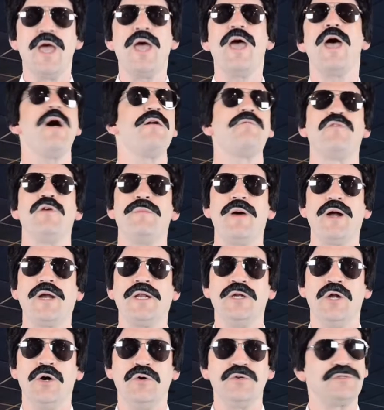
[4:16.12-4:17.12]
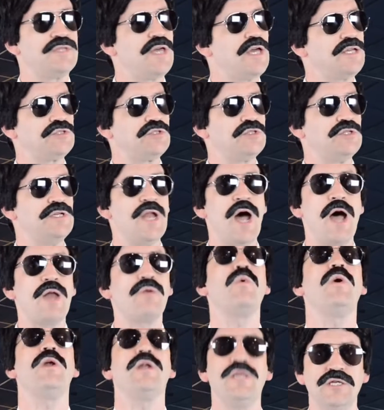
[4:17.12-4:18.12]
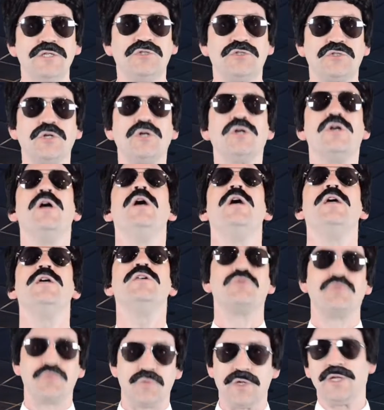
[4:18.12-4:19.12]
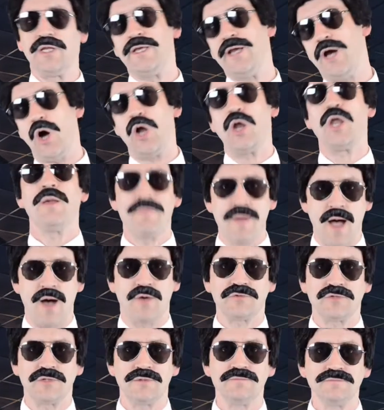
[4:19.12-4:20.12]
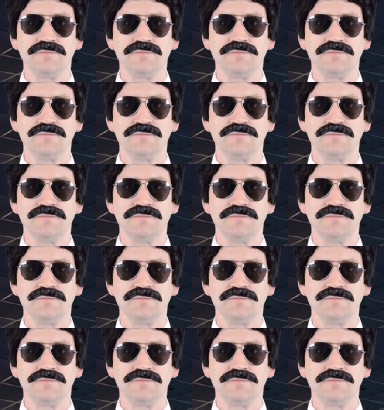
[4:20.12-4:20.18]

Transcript: Everybody knows that's not what Easter is really all about.